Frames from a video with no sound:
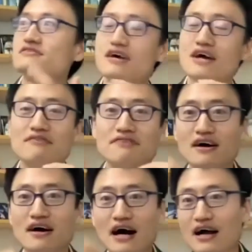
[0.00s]
have an
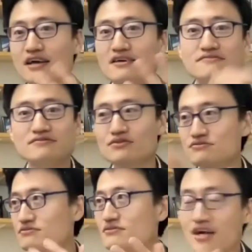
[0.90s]
eye
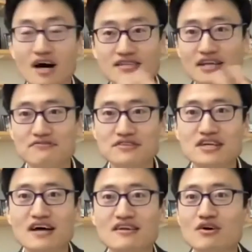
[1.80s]
contact with each
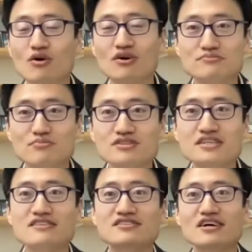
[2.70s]
other or a small
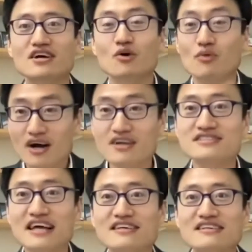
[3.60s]
gesture. We
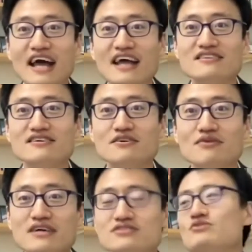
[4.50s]
understand the intent,
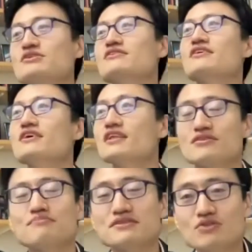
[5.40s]
right? So either
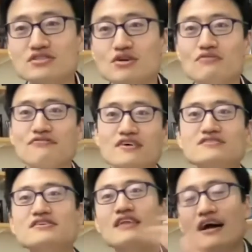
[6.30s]
the pedestrian go
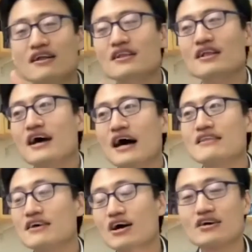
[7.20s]
first and
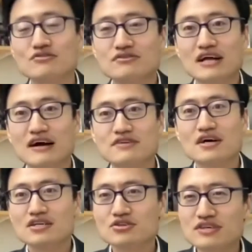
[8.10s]
the car go left.
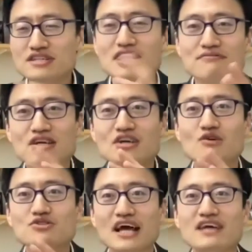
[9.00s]
So this type of
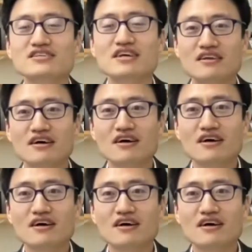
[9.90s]
negotiation,